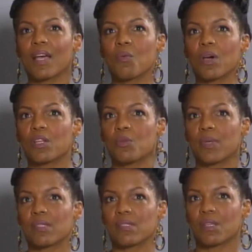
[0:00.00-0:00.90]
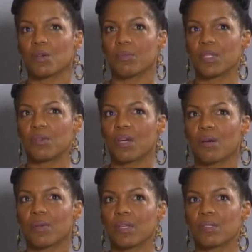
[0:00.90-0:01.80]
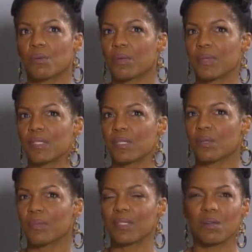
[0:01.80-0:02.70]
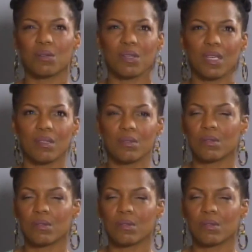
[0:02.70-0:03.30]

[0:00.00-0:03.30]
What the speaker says: I wanted to be a singer, but you know how it is. I want to be a singer, but no, you can't.